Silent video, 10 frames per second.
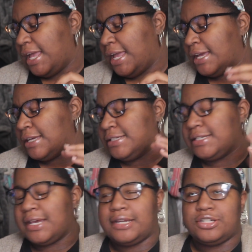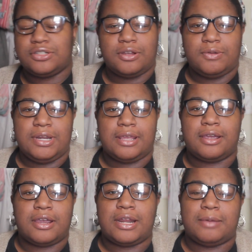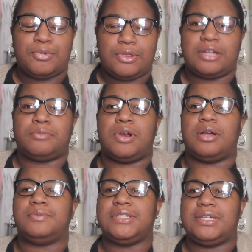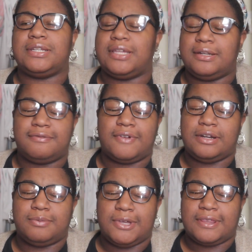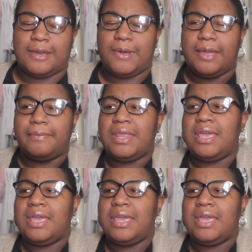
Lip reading: And I just go in here and I pull out a prompt and then find a book that way.